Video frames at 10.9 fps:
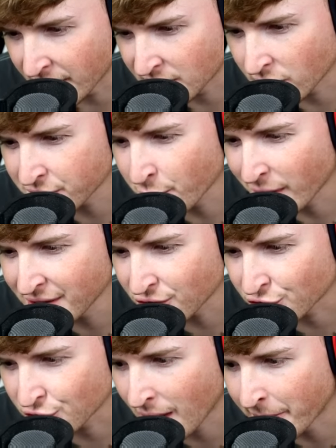things? Also, why is there
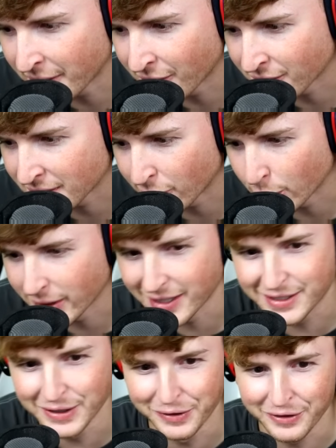shopping carts everywhere?
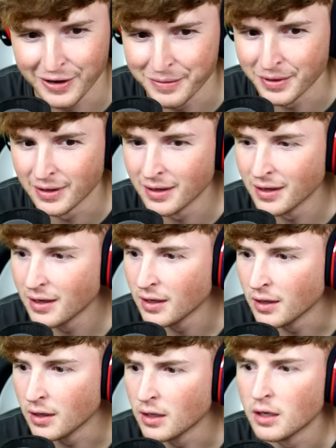That's so
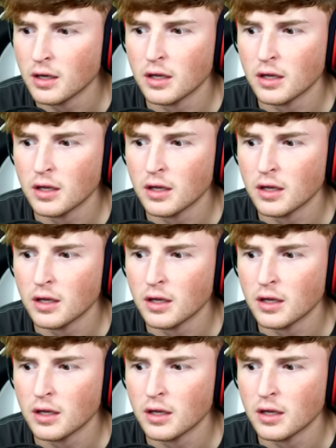creepy.